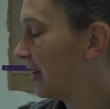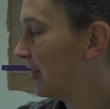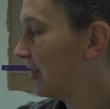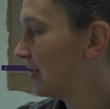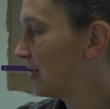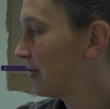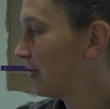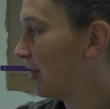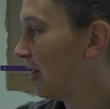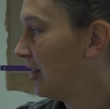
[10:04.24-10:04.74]

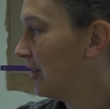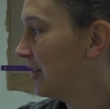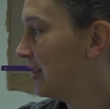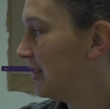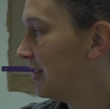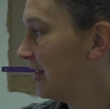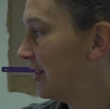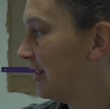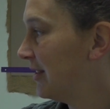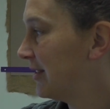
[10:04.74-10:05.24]
scrawled
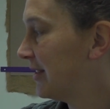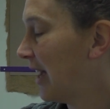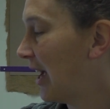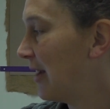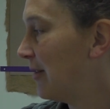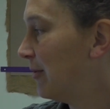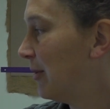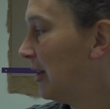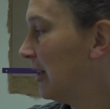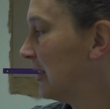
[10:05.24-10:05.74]
into the
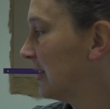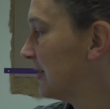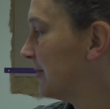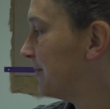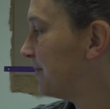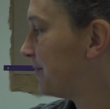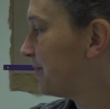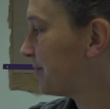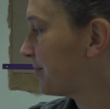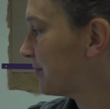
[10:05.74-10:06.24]
sidewalk.
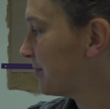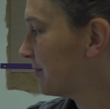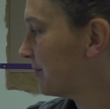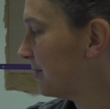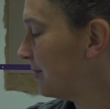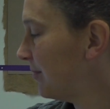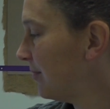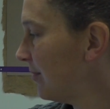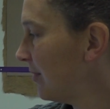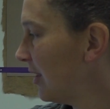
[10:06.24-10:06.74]

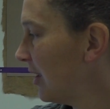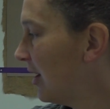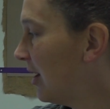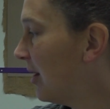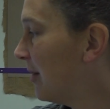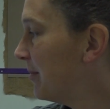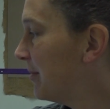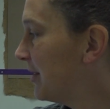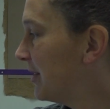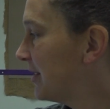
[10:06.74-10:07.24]

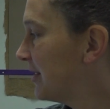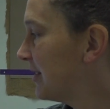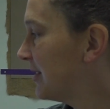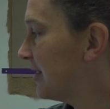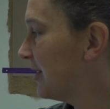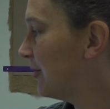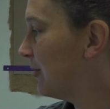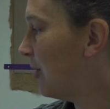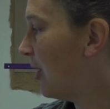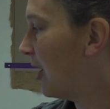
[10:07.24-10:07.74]
This is
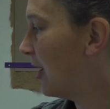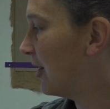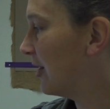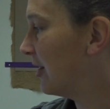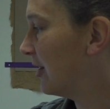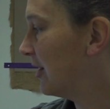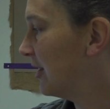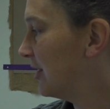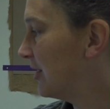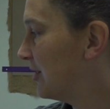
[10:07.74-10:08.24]
the
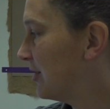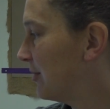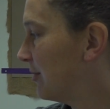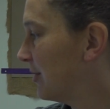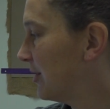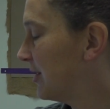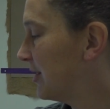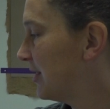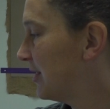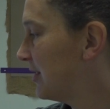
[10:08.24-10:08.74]
water and
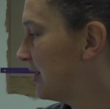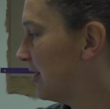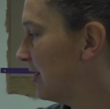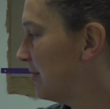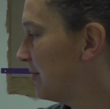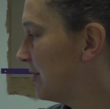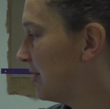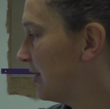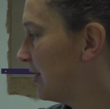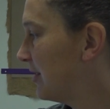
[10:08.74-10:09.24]
sewer
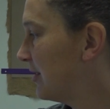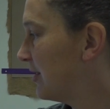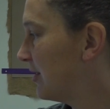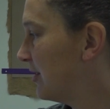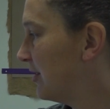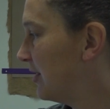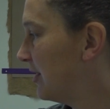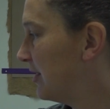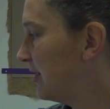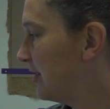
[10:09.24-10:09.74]
system, so these are
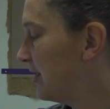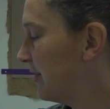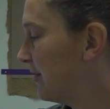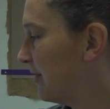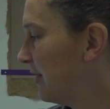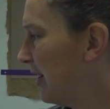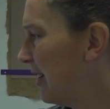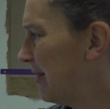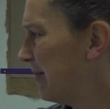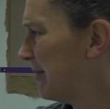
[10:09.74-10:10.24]
these
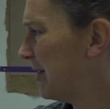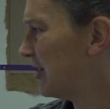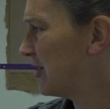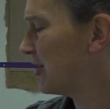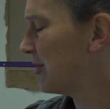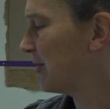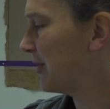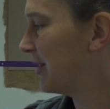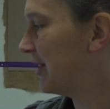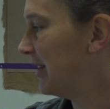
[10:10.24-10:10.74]
different, I'm not
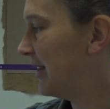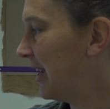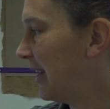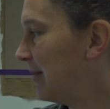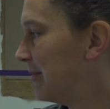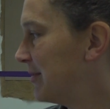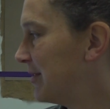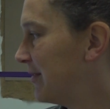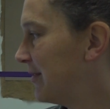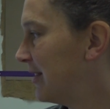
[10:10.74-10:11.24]
sure what the
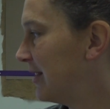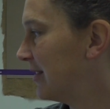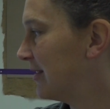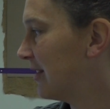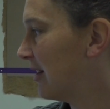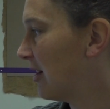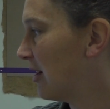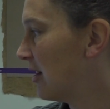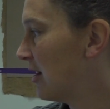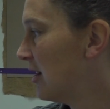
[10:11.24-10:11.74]
names of these
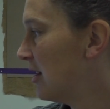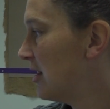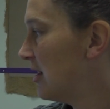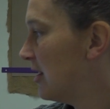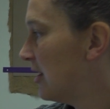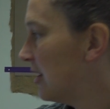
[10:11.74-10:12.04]
are.